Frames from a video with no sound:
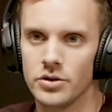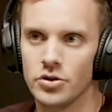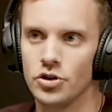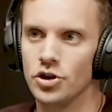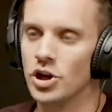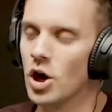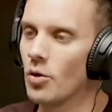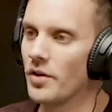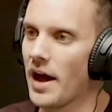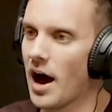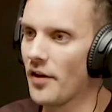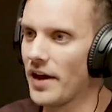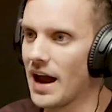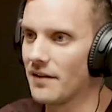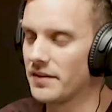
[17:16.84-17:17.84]
You know
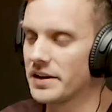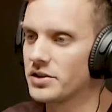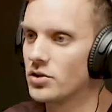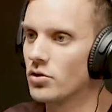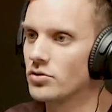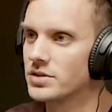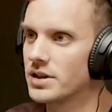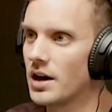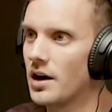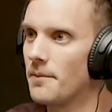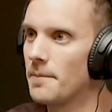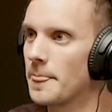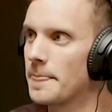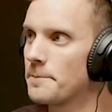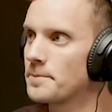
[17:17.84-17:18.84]
how they have, like, those...
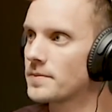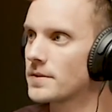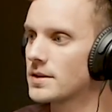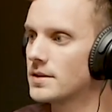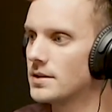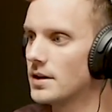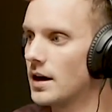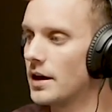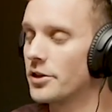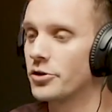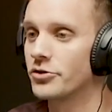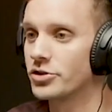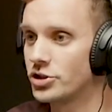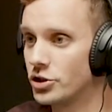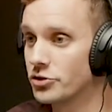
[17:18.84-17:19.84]

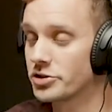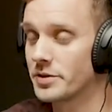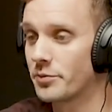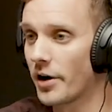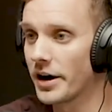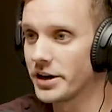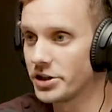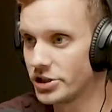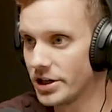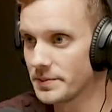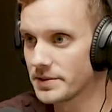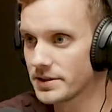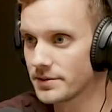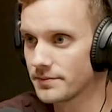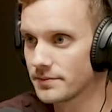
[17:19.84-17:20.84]
your sobriety
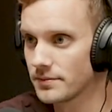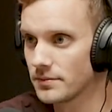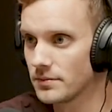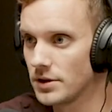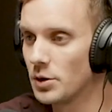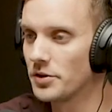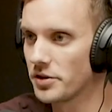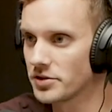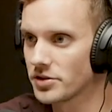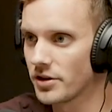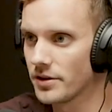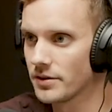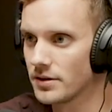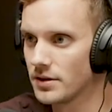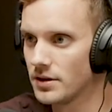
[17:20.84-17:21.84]
chips. You know what those
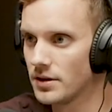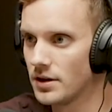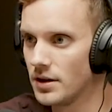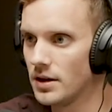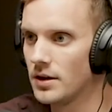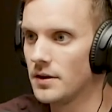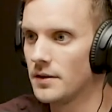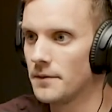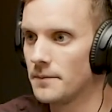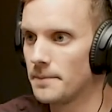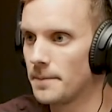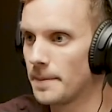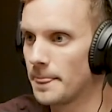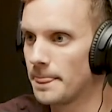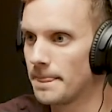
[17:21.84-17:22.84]
are? Yeah, like, you
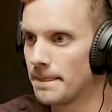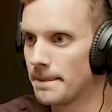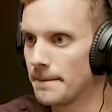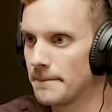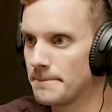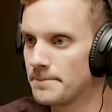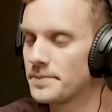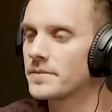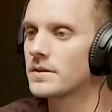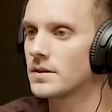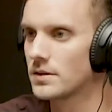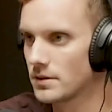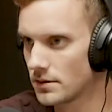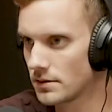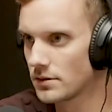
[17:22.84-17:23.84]
reach a certain point, you get a chip.